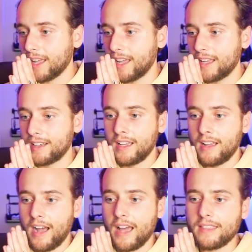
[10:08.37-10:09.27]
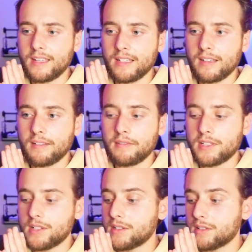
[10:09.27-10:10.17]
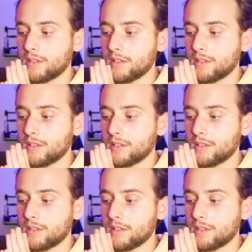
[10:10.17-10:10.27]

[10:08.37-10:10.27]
and I think this is